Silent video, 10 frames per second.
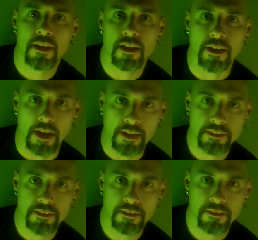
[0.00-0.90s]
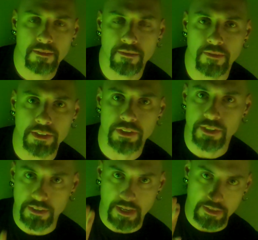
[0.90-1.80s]
Hey guys, Venger
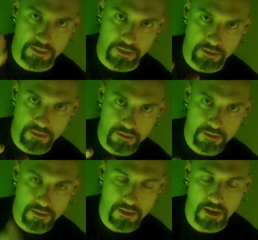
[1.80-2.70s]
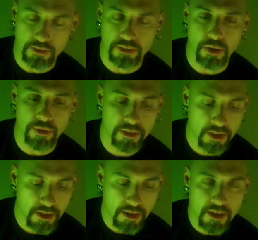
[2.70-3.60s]
Satanis here. How's it going?
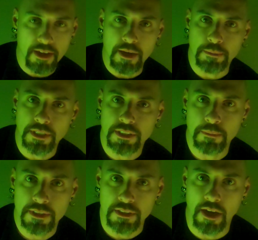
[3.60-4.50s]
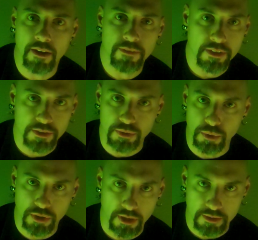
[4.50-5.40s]
Ipsissimus of the
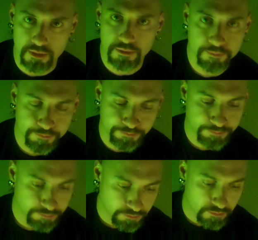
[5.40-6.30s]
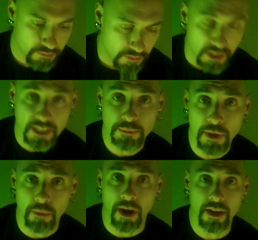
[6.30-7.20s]
Cthulhu cult. It's
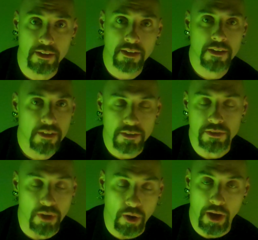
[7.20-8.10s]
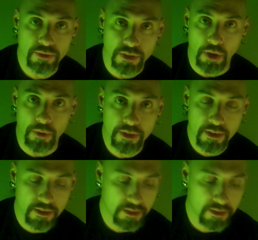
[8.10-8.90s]
been a while, so how's it going?